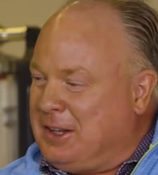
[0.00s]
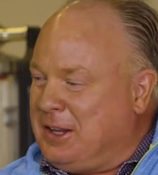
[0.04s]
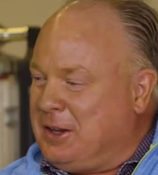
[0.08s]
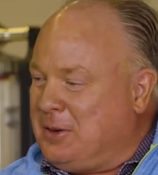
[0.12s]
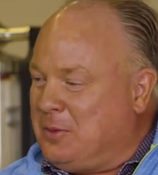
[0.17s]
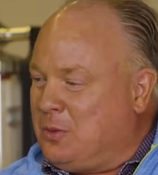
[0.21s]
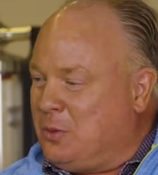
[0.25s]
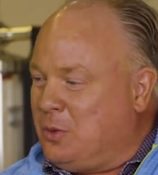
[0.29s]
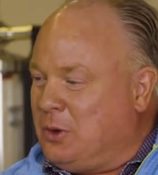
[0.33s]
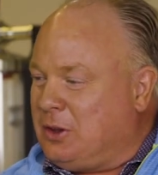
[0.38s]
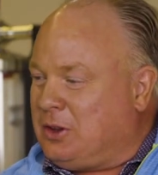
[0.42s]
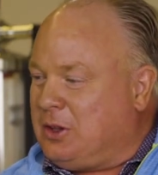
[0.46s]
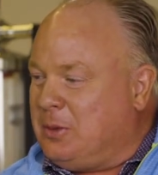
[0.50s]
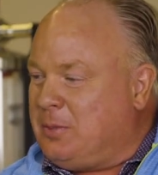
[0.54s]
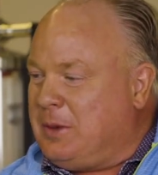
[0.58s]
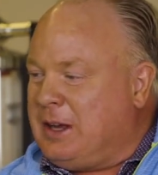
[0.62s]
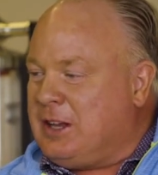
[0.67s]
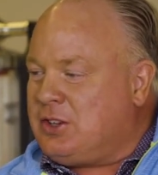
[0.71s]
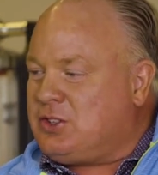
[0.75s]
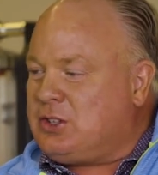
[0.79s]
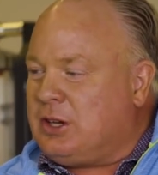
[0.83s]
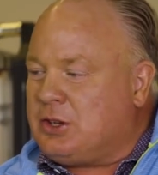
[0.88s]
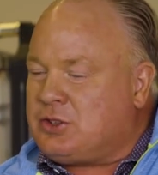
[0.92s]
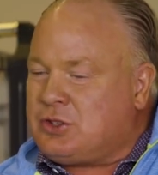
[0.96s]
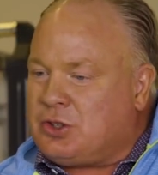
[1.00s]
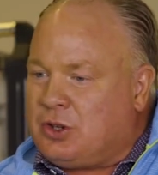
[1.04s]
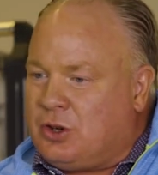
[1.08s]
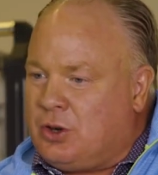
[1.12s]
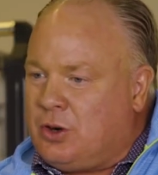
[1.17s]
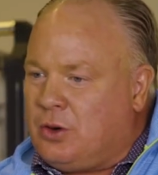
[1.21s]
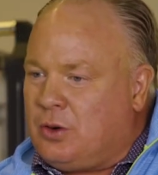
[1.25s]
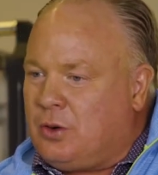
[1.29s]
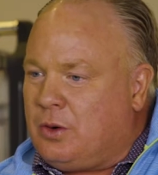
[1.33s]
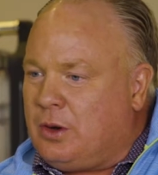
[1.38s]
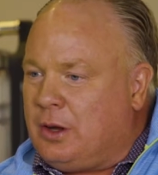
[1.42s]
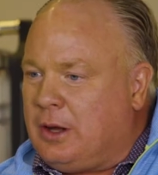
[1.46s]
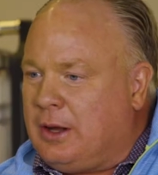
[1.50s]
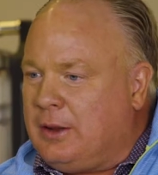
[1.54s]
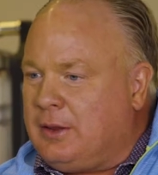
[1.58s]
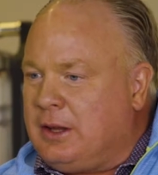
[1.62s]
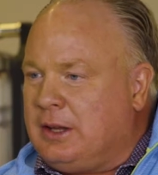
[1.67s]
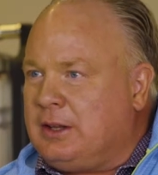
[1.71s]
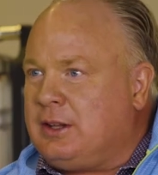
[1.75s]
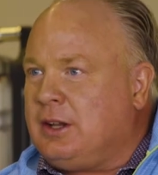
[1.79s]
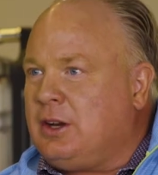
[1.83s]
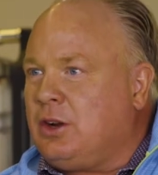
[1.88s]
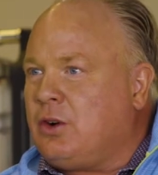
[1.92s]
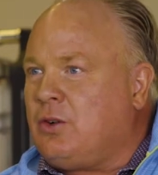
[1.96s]
And then with the Manchester,
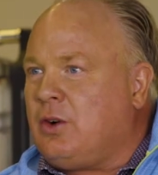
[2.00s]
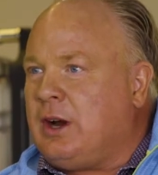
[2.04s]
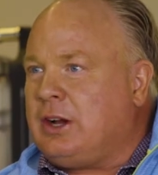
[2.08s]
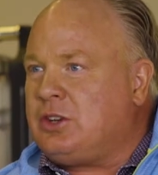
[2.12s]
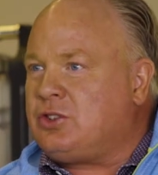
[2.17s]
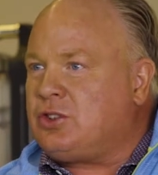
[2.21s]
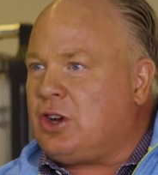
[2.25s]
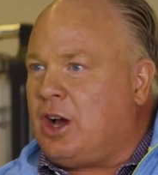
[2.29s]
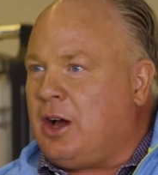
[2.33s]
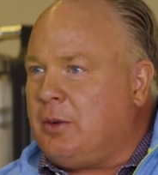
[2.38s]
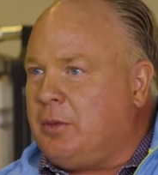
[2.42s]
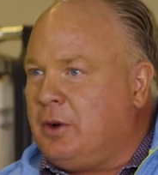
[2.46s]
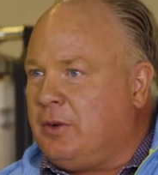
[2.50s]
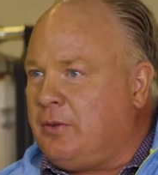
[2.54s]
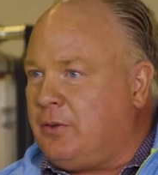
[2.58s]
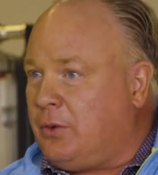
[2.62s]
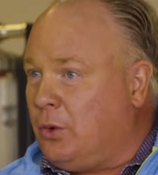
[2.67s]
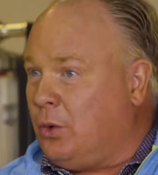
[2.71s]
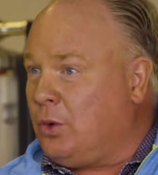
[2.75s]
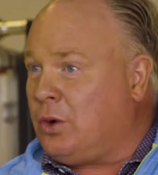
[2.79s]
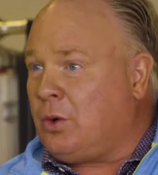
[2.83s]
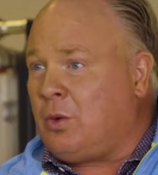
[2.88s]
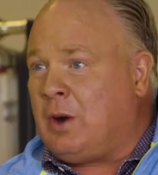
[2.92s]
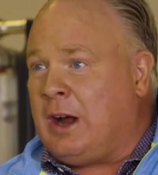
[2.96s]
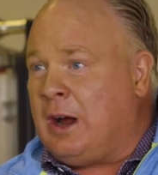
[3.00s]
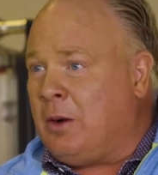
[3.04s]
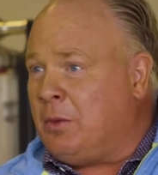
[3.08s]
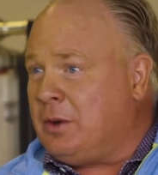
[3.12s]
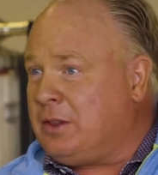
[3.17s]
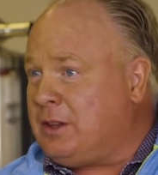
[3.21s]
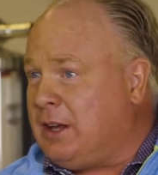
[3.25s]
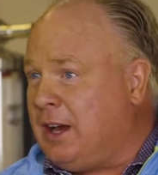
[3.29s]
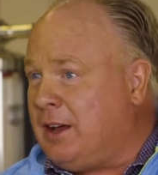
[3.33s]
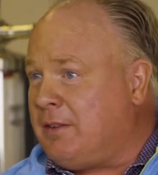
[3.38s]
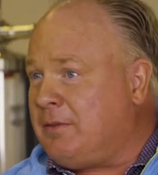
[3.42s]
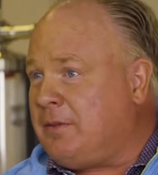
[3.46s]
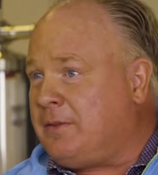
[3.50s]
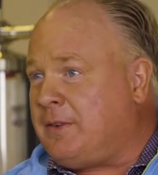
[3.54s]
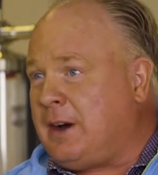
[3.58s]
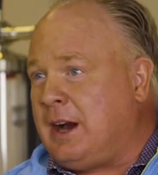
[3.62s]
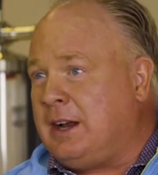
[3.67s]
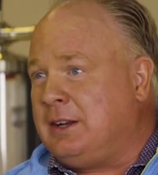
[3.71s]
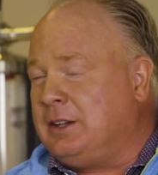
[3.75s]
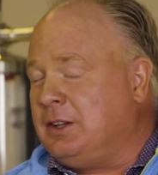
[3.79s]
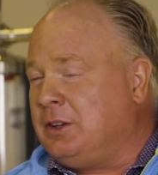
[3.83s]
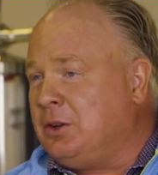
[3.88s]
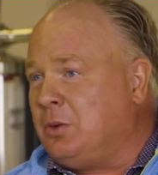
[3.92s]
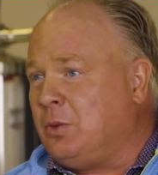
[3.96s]
they did a great job of fooling around with that and
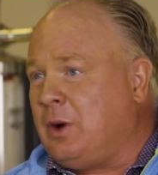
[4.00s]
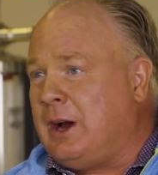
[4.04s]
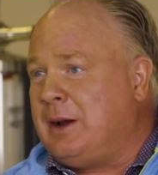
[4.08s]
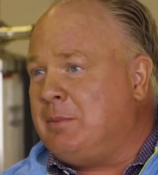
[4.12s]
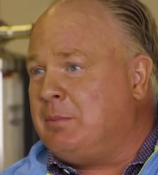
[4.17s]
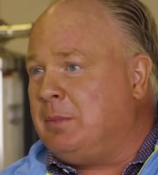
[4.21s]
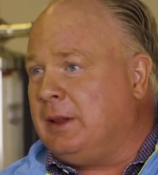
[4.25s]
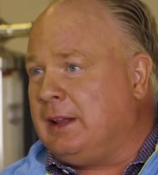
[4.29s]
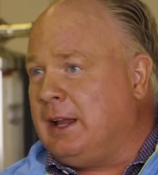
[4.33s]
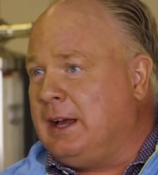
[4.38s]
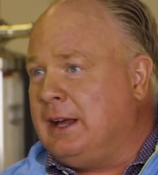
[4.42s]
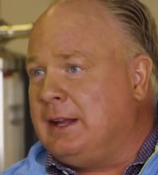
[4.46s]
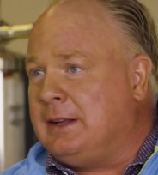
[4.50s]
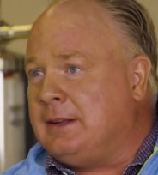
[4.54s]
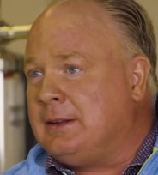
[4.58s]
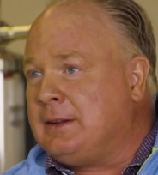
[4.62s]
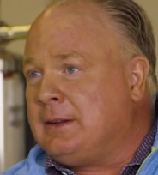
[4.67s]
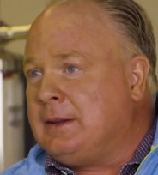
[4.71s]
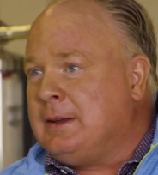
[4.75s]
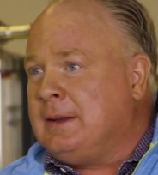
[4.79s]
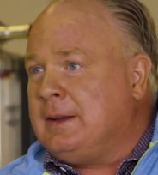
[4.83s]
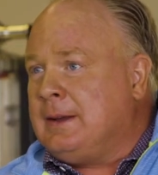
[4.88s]
finding the right blend.